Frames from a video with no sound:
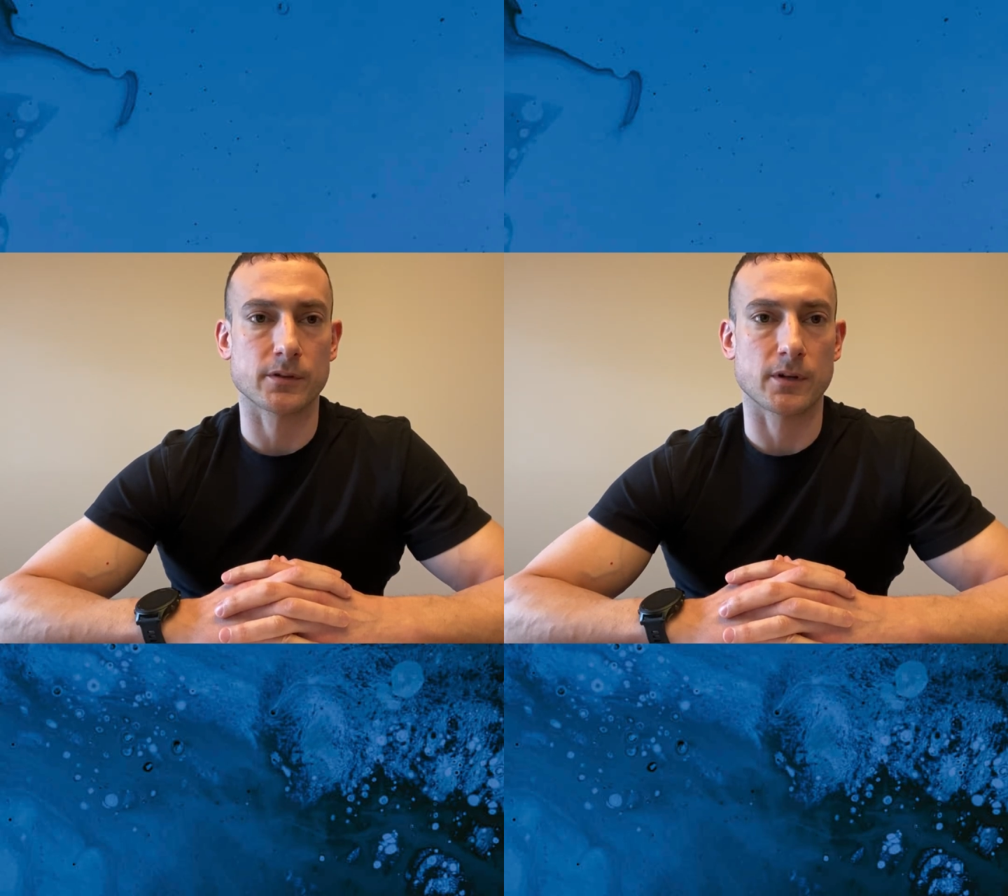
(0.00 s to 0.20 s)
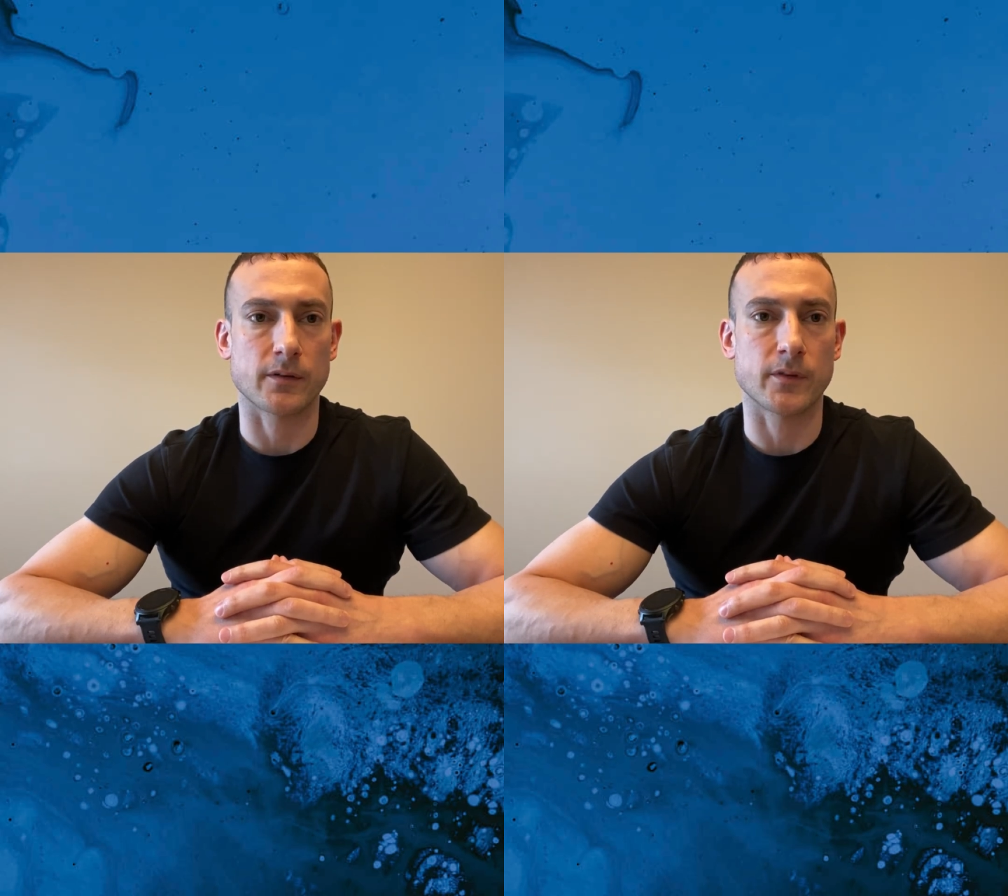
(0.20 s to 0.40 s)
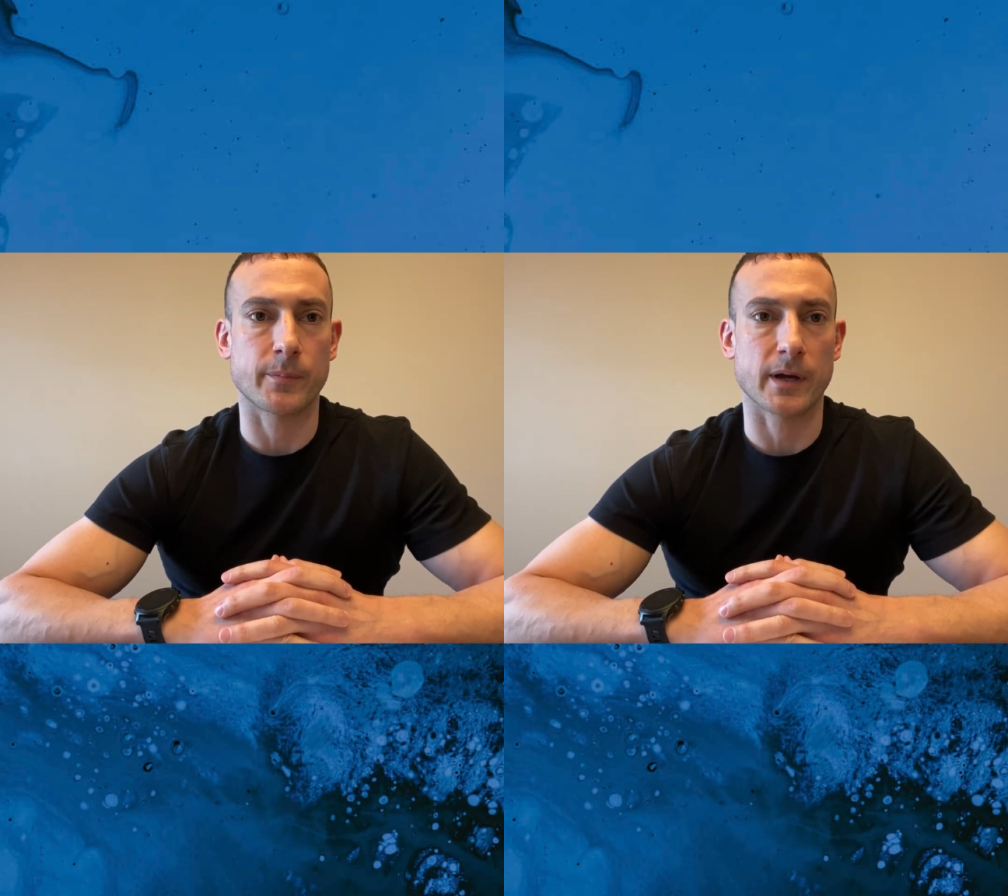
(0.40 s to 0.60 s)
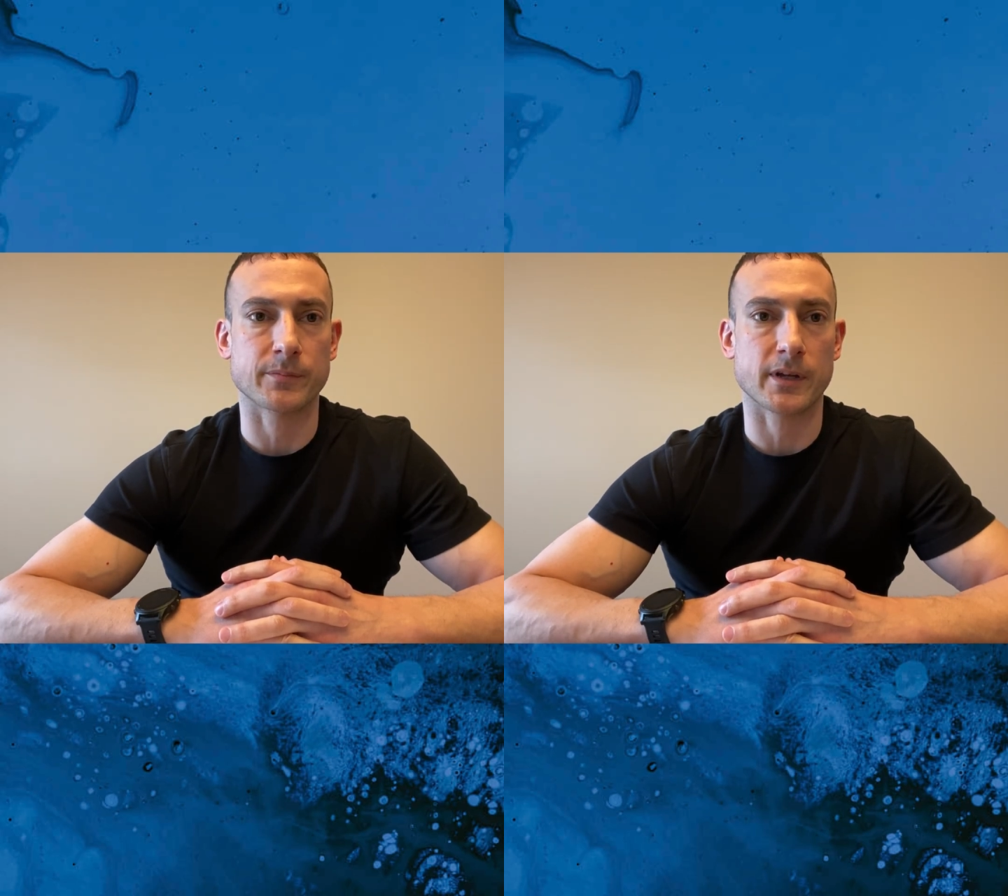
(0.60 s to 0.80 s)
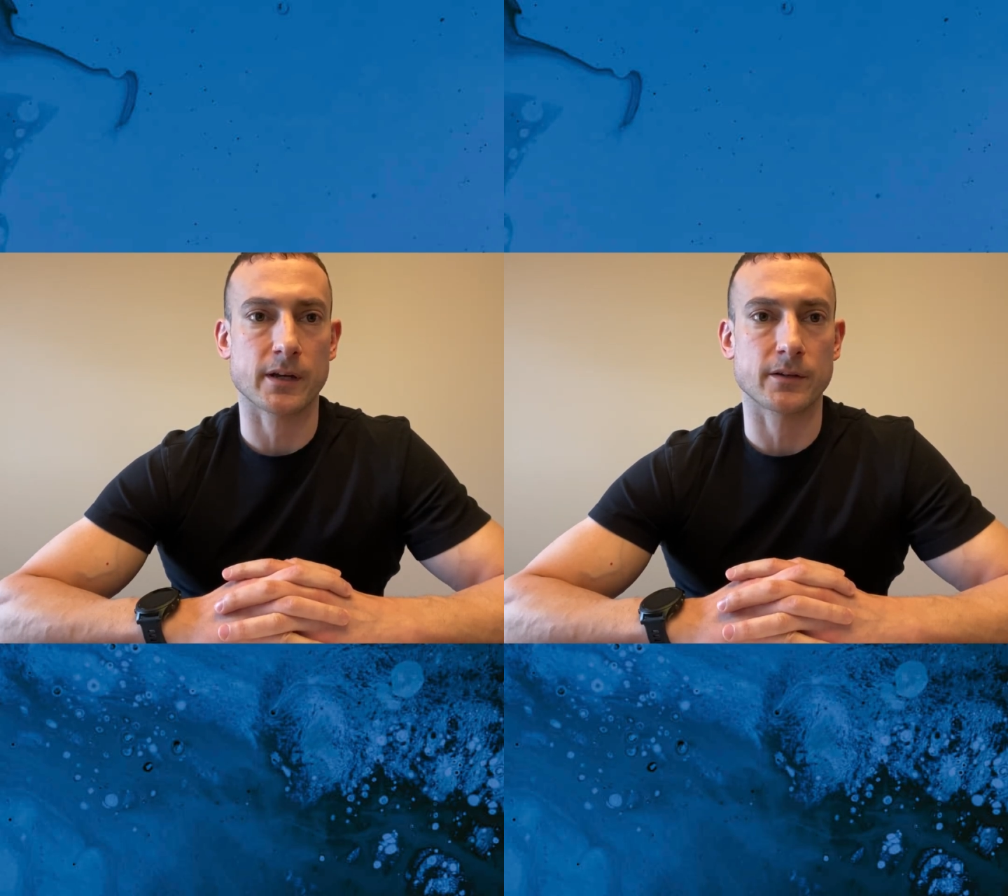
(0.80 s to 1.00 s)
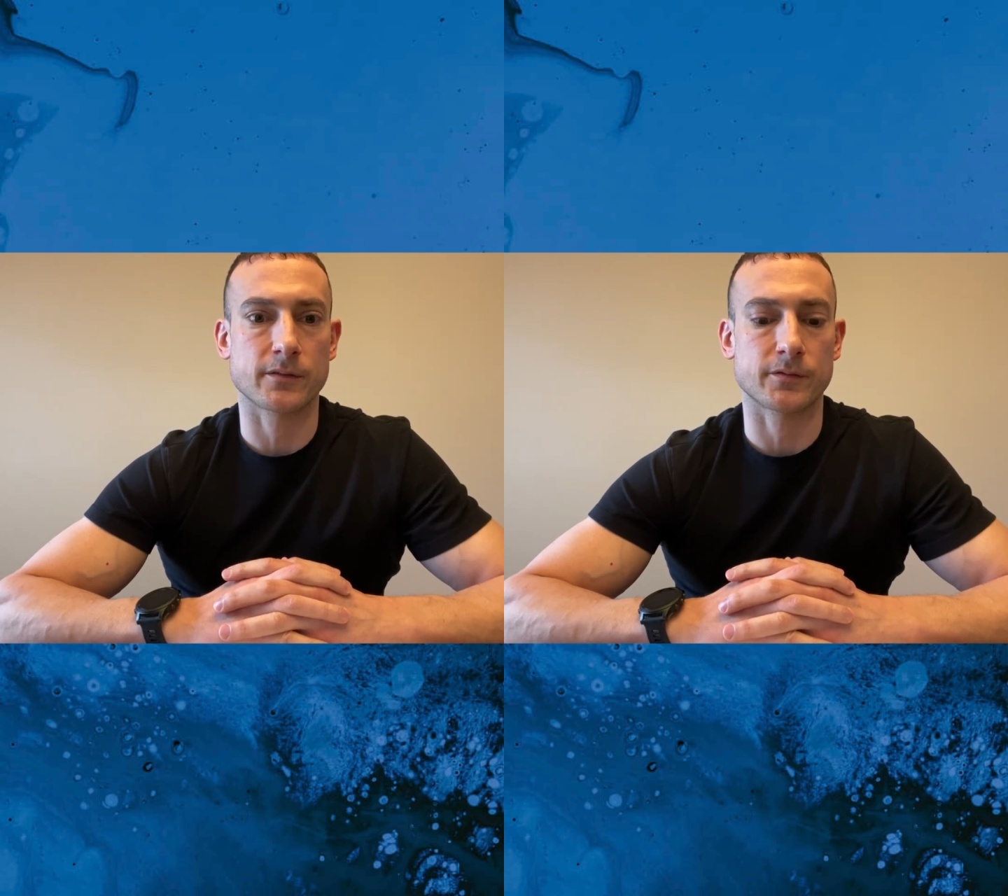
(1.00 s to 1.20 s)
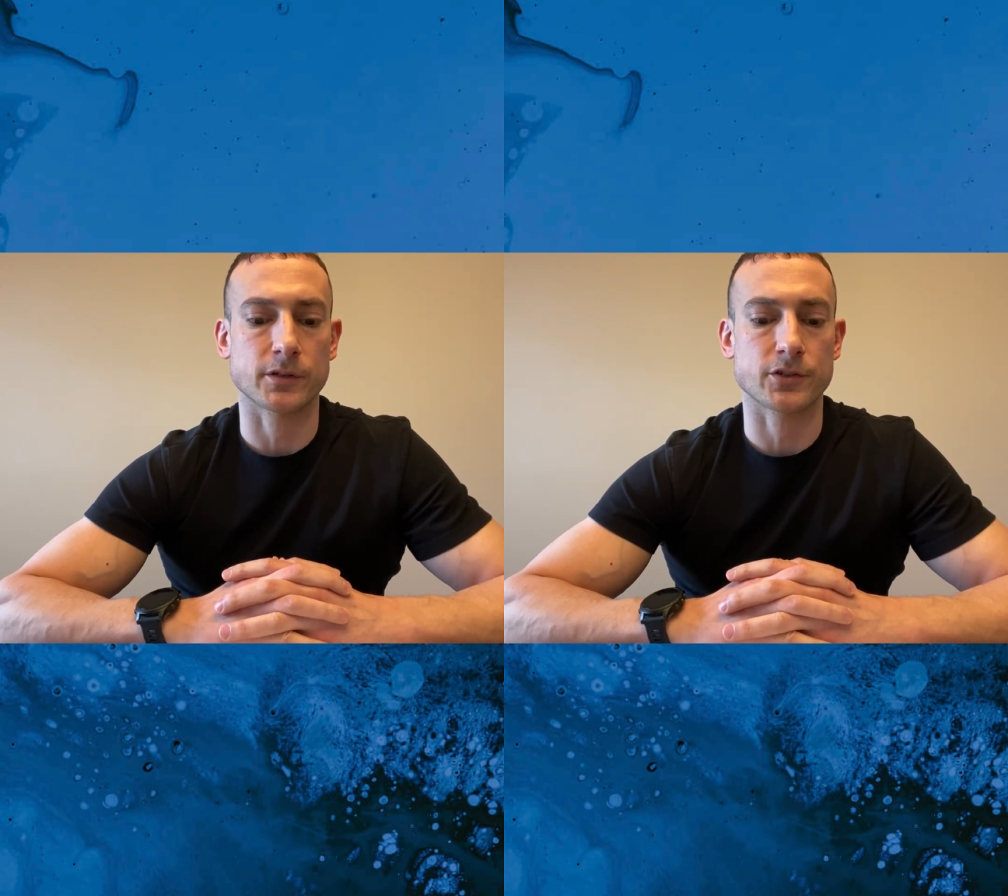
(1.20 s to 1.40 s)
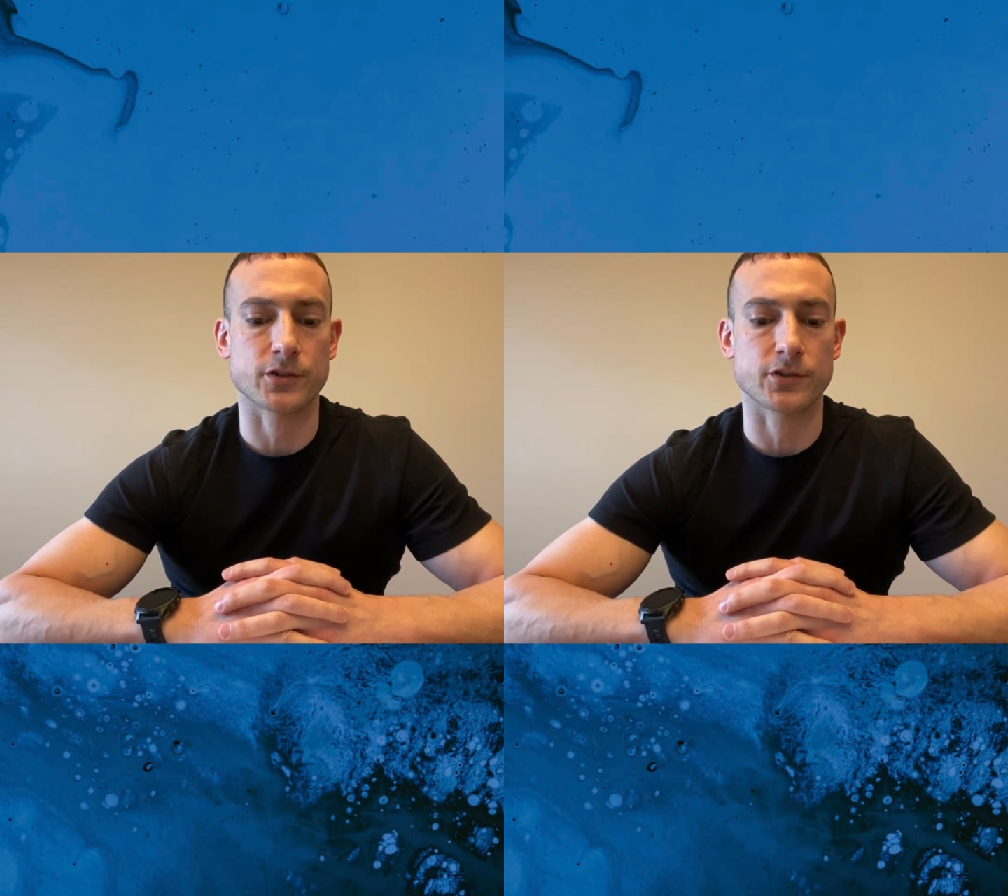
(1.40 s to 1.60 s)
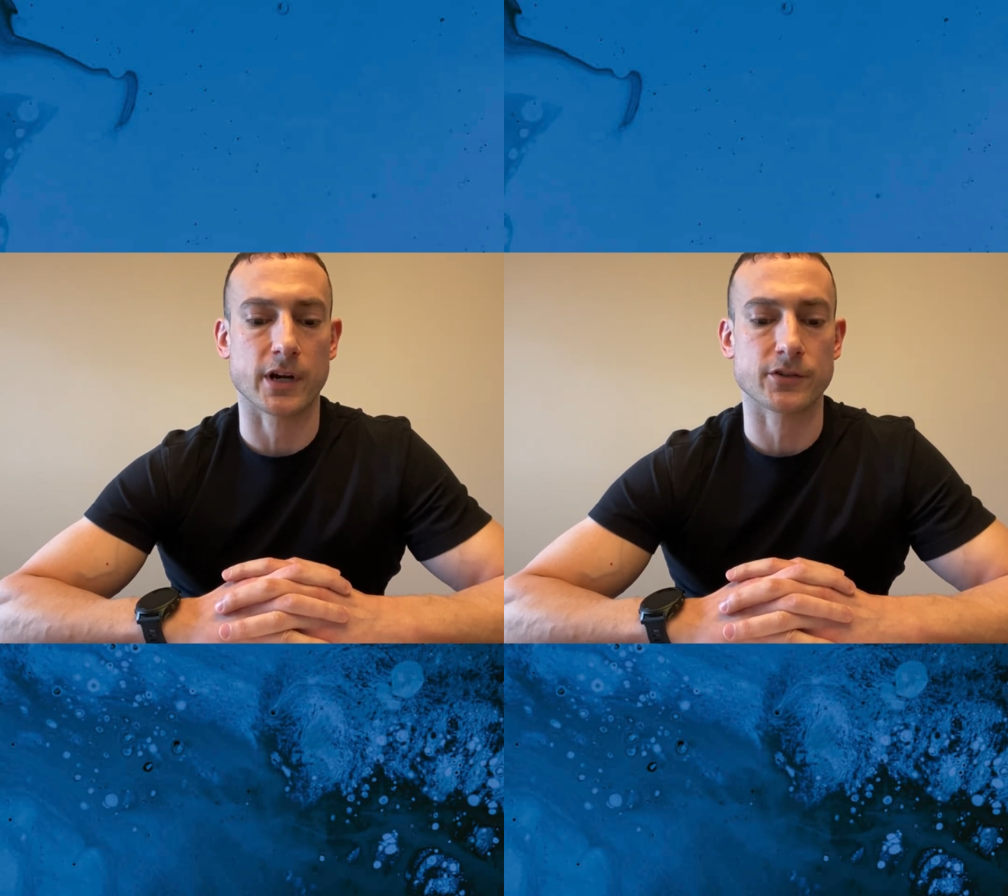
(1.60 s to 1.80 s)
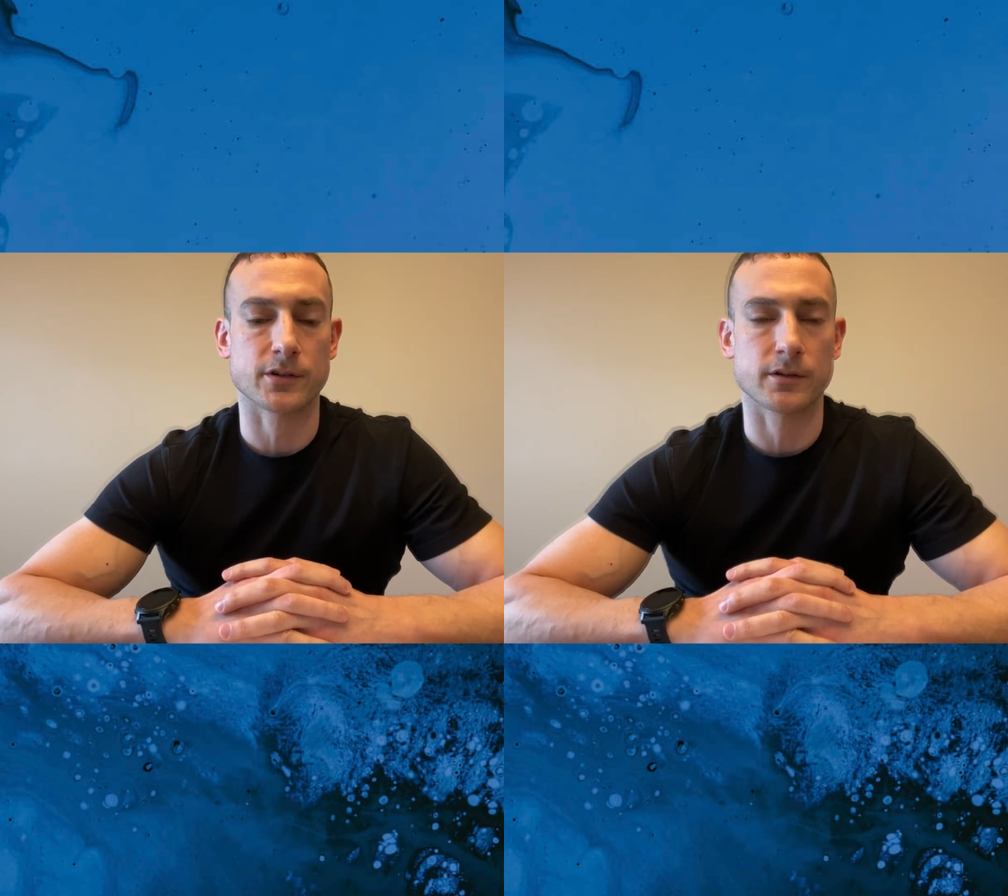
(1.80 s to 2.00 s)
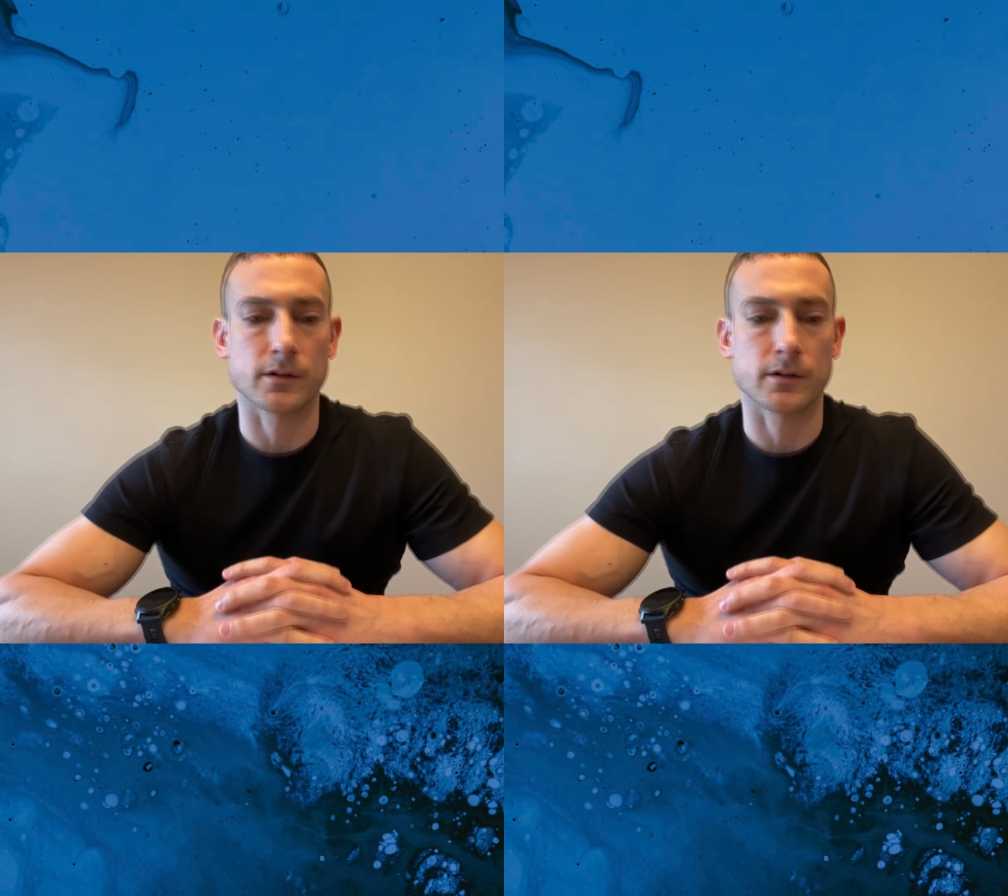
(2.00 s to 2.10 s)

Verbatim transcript: of the peptide for each injection.